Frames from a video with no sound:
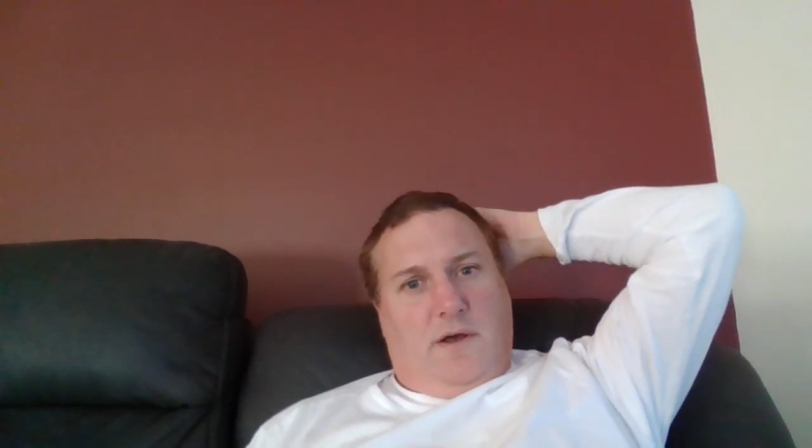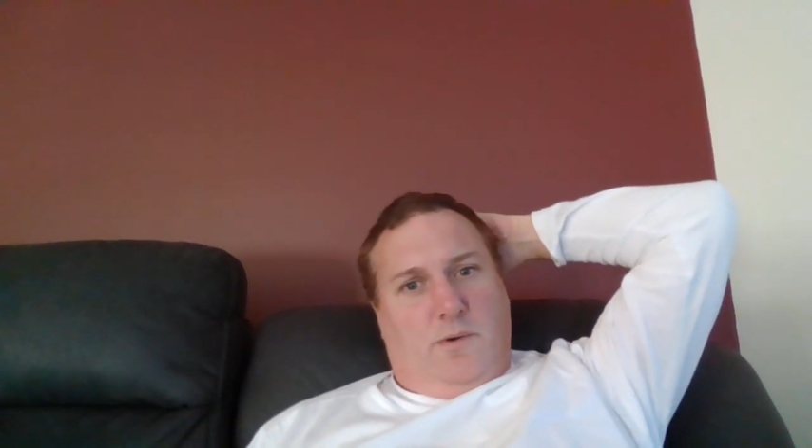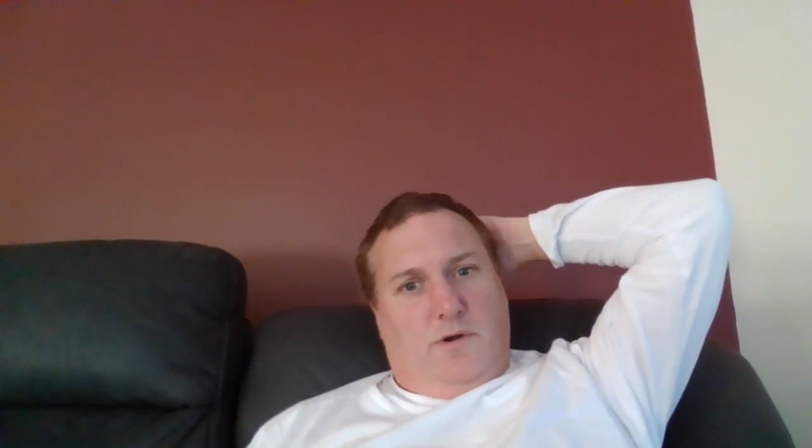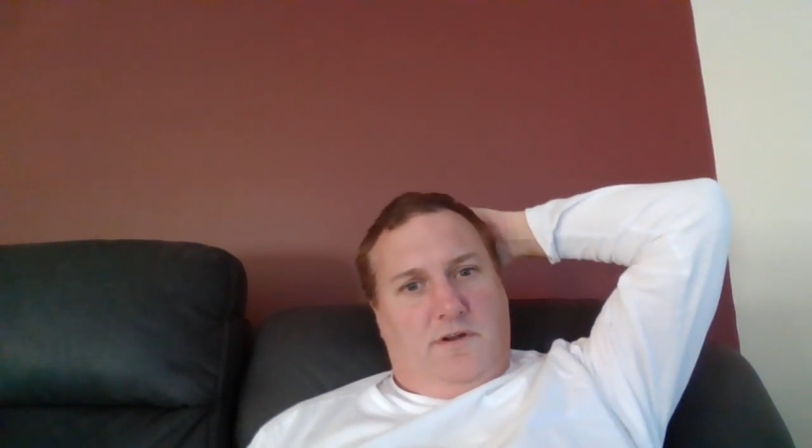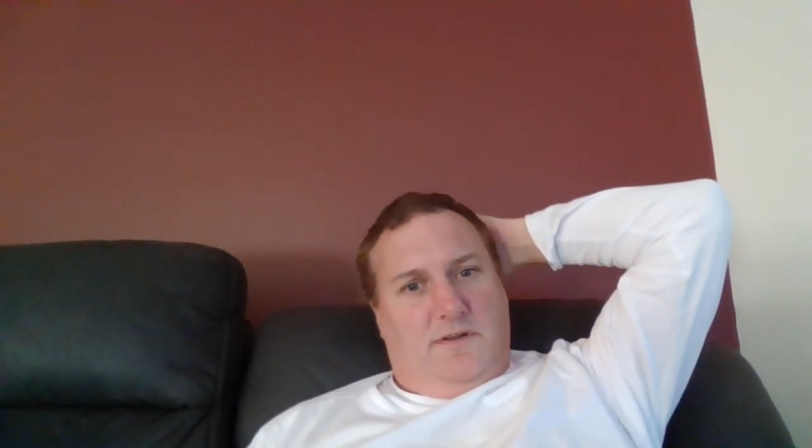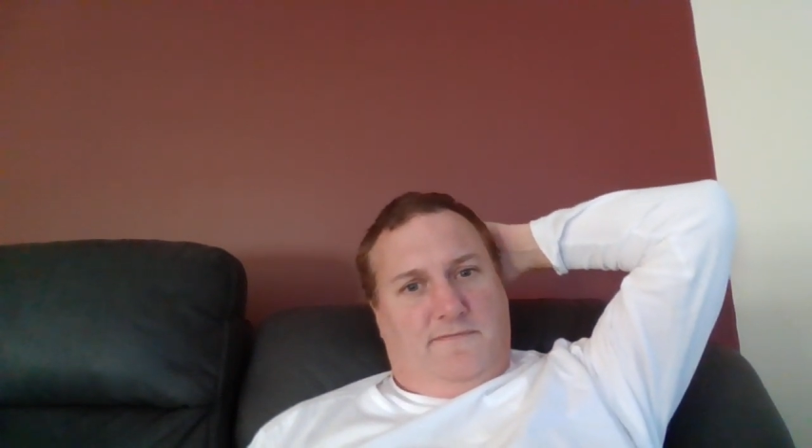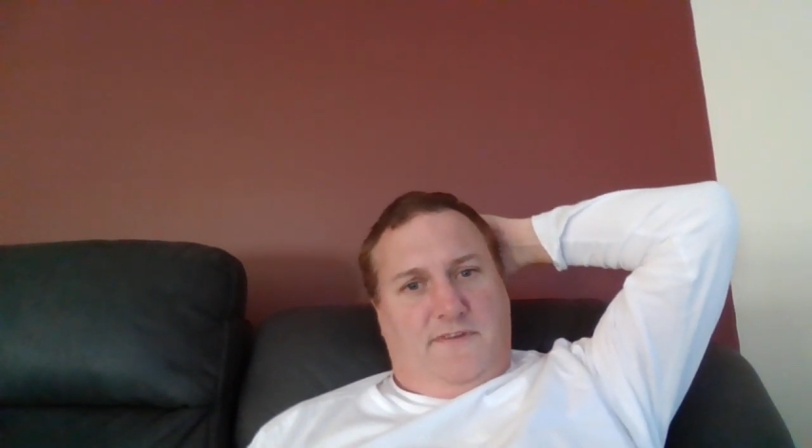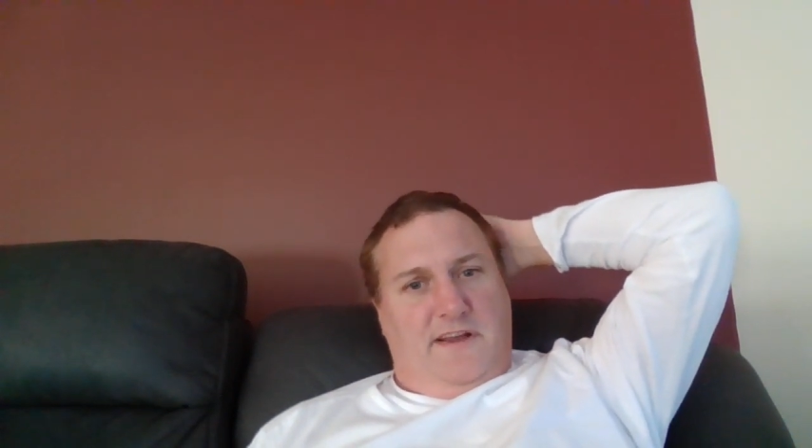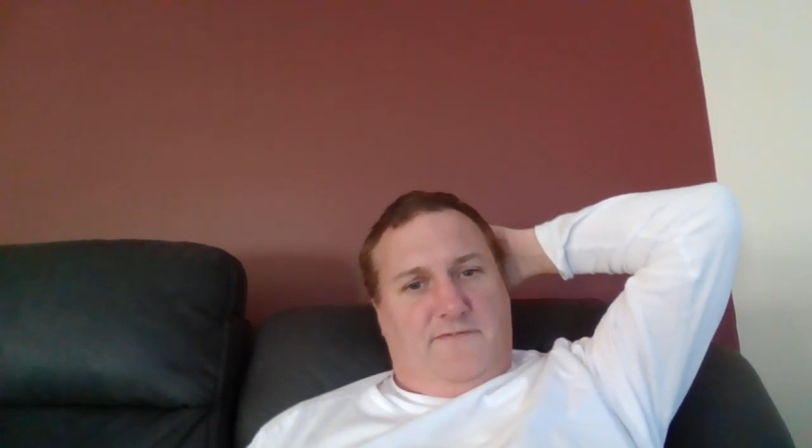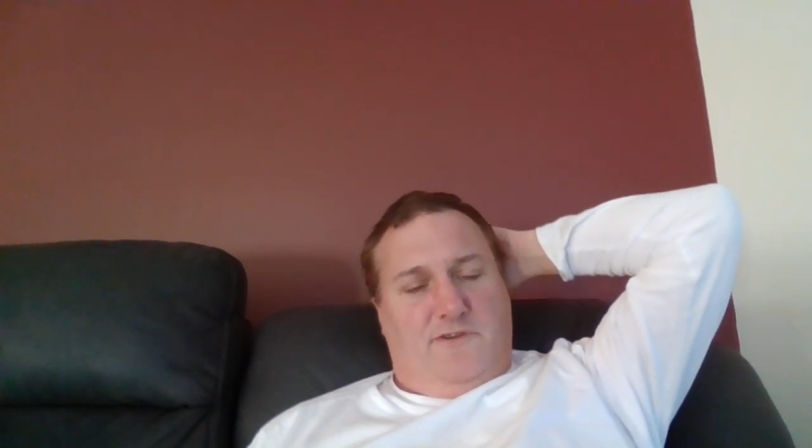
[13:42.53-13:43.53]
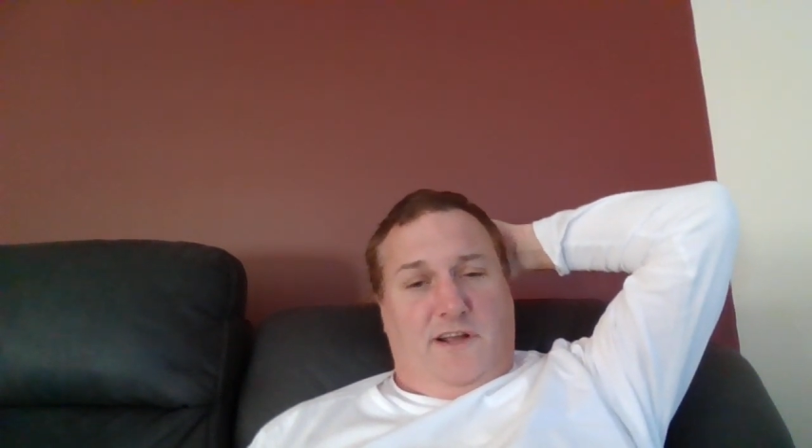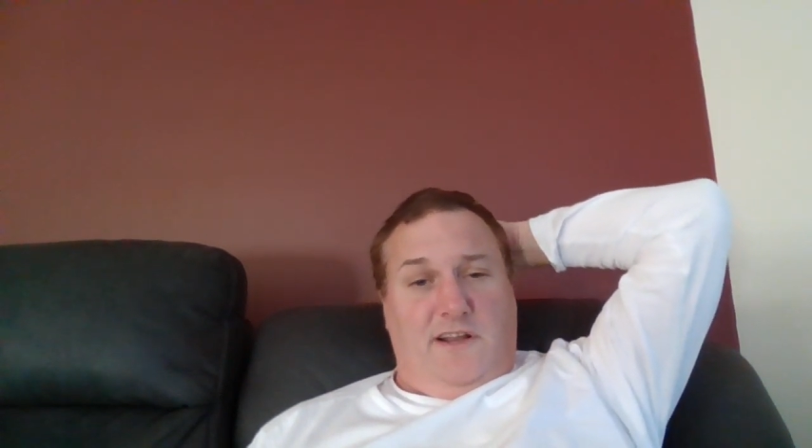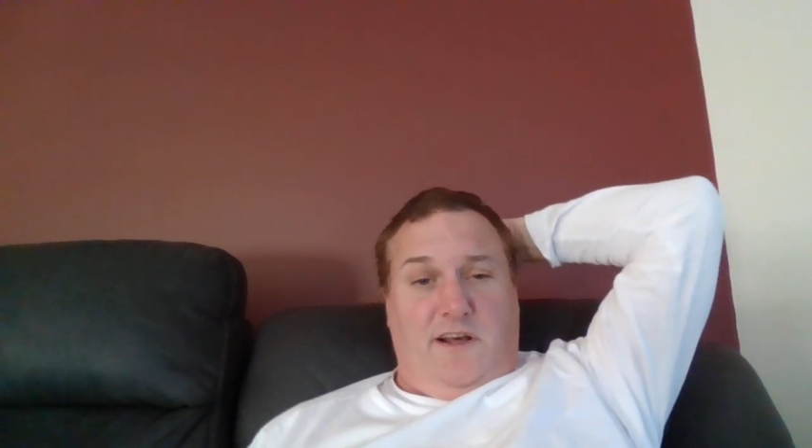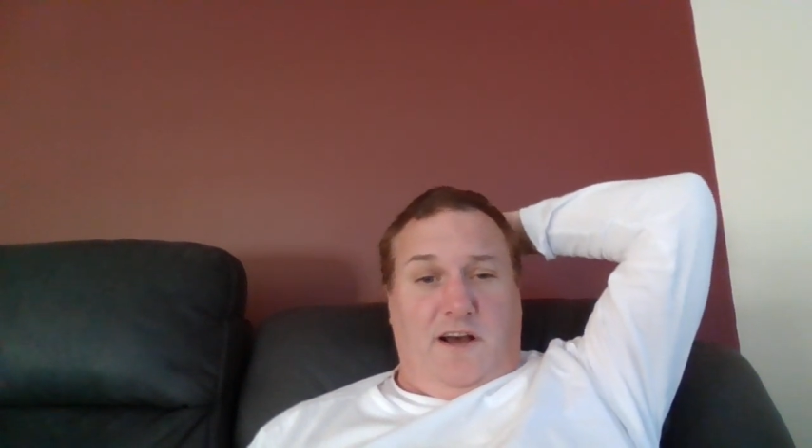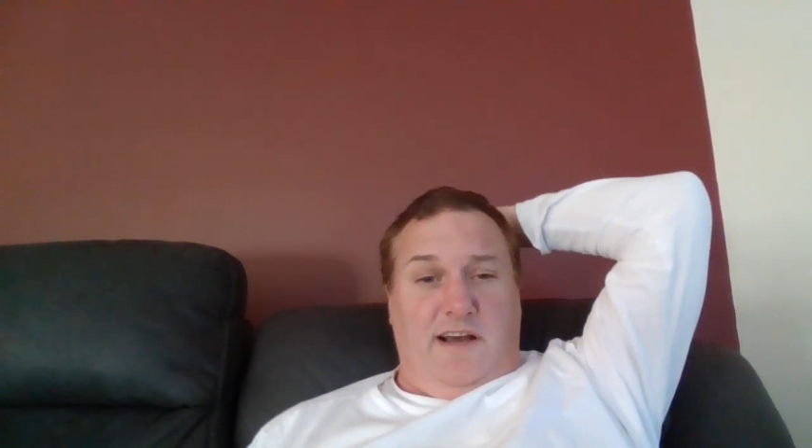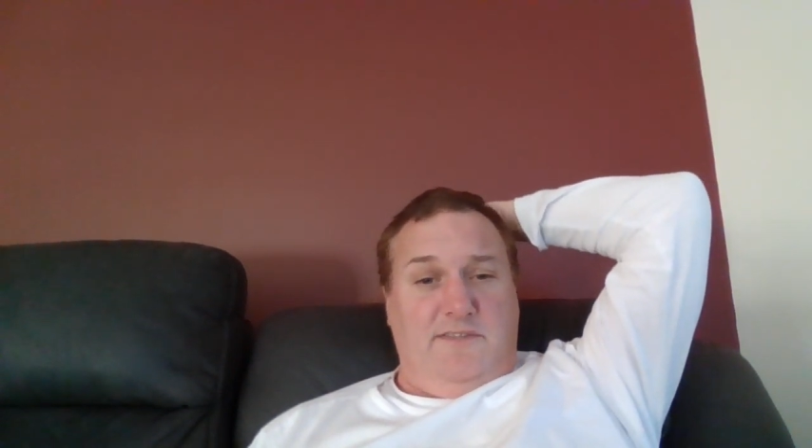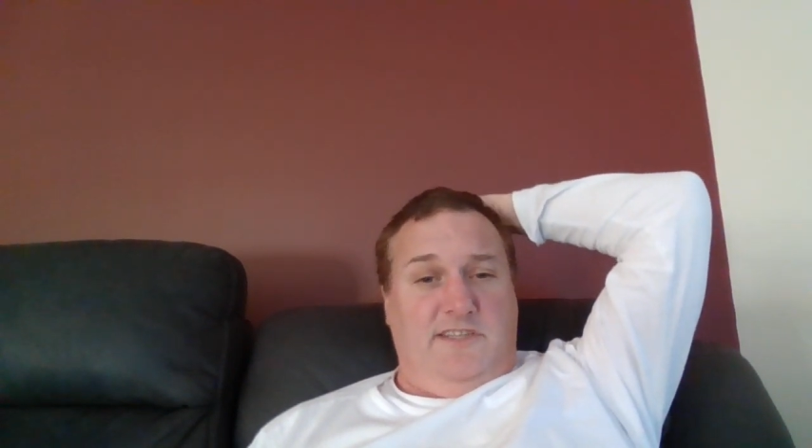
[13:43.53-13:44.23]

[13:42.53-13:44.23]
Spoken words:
we're in fear for her life.